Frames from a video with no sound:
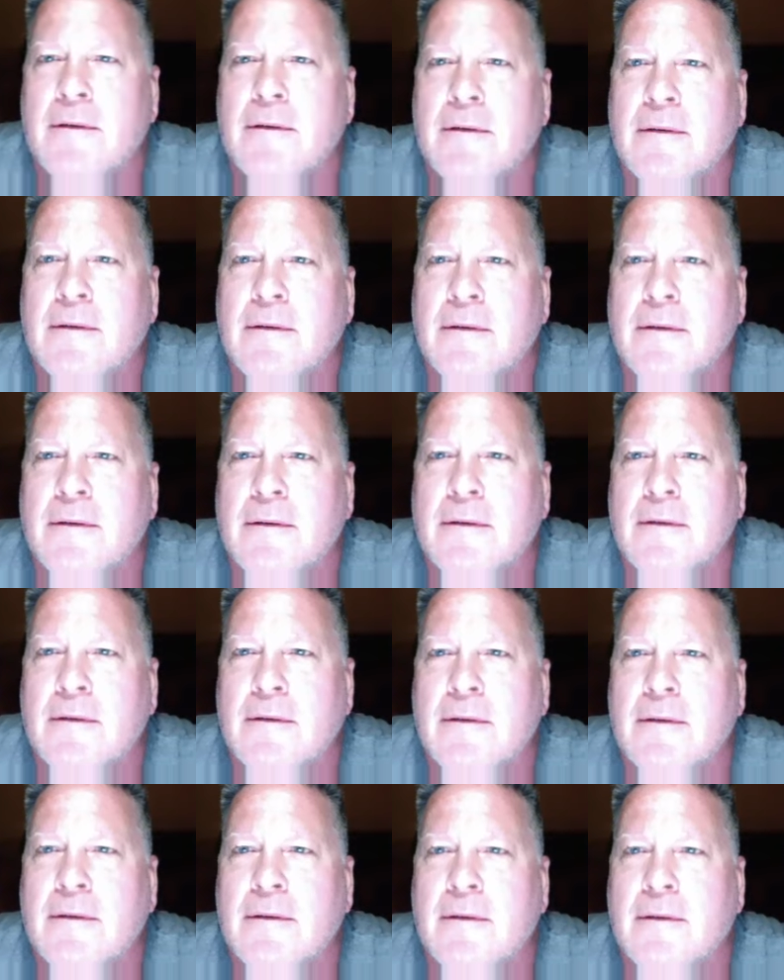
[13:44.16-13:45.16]

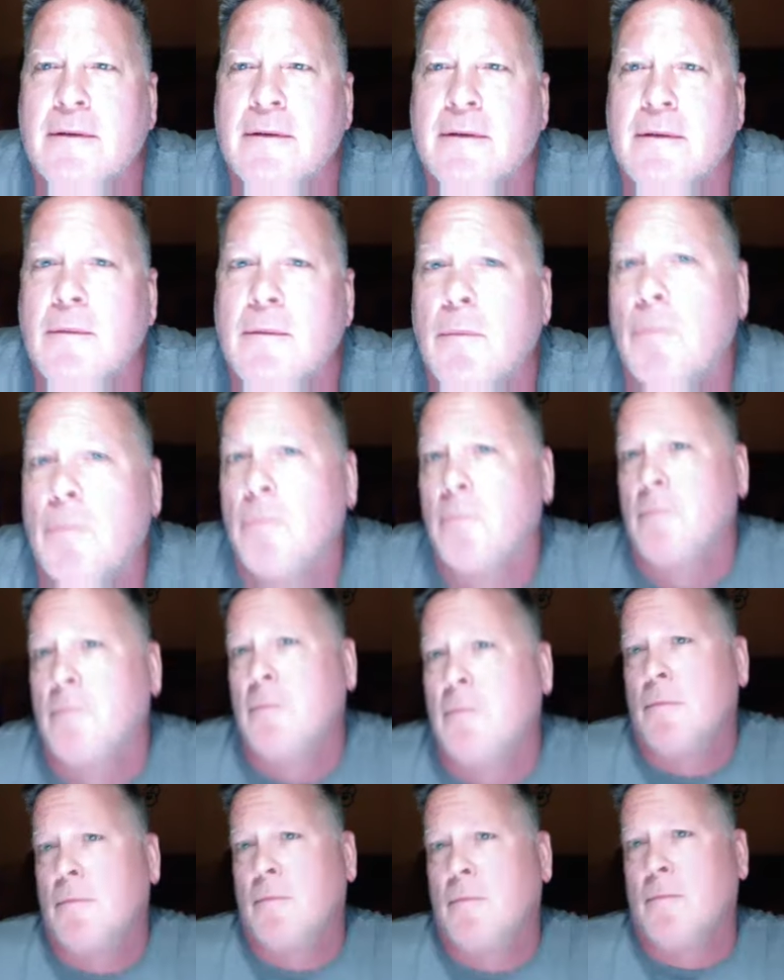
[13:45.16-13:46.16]

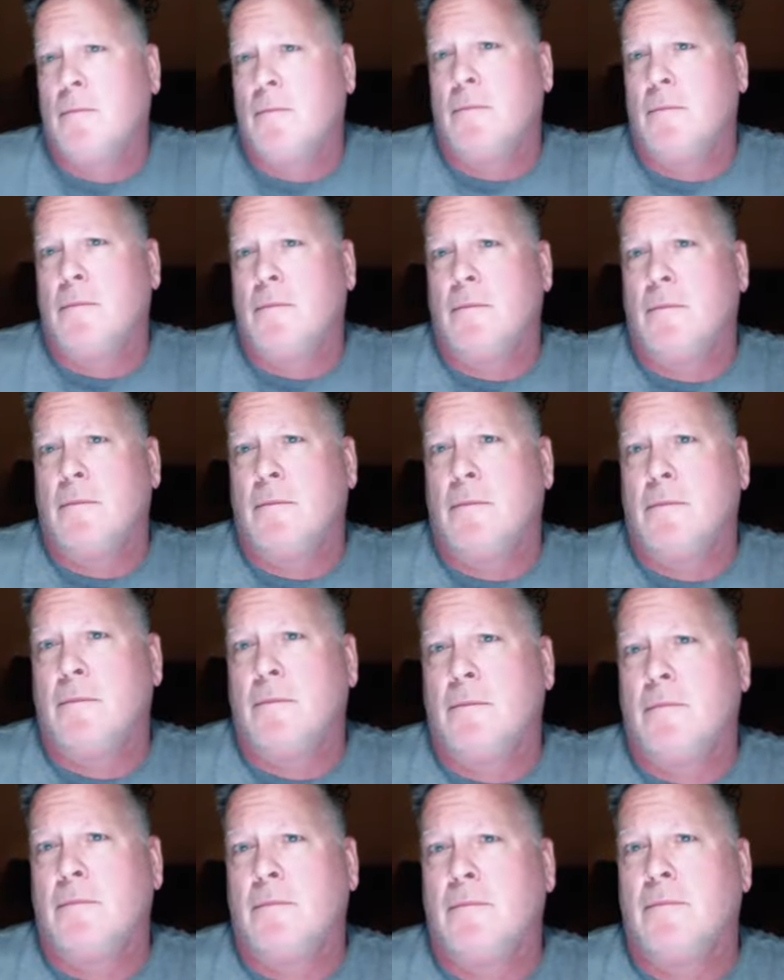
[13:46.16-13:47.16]

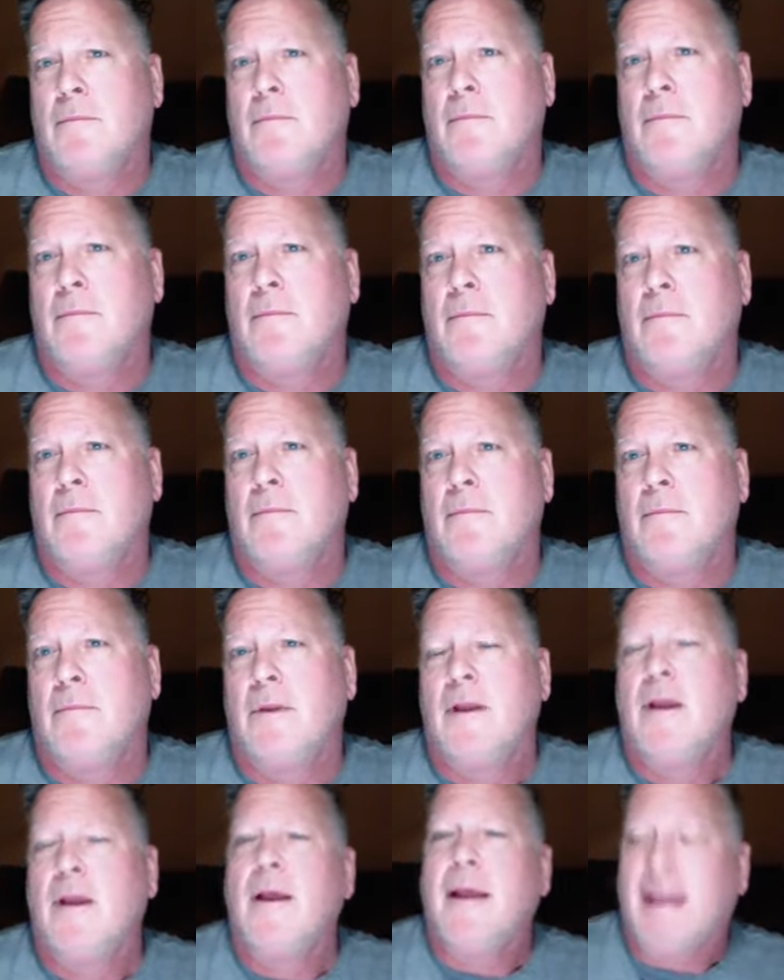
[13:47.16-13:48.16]

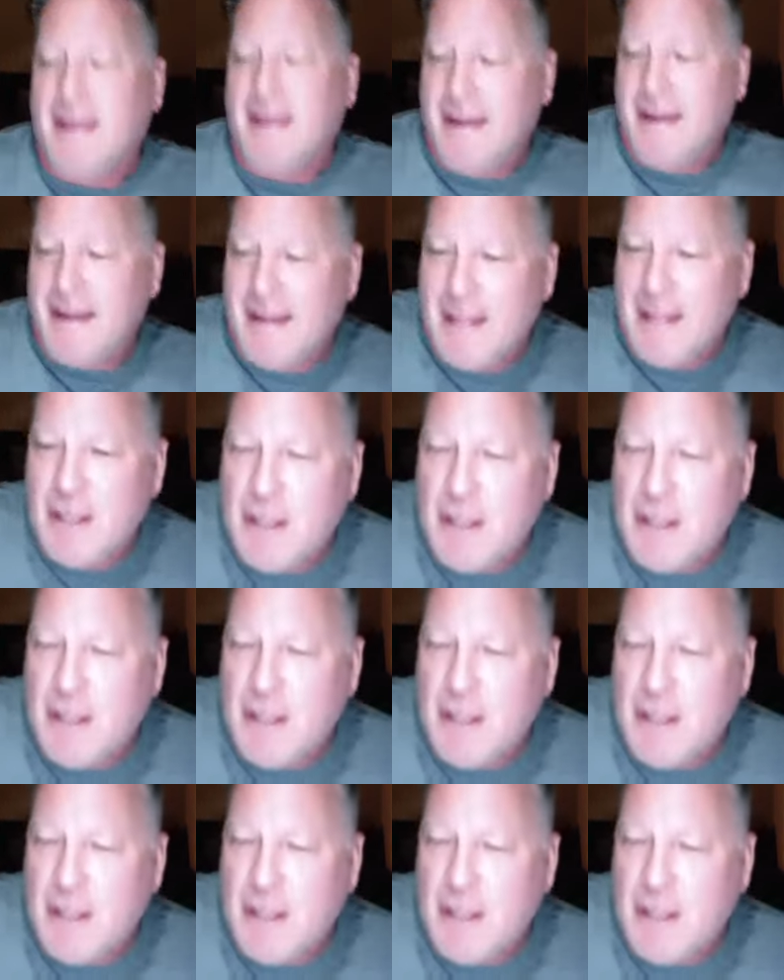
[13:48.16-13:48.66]
[no speech]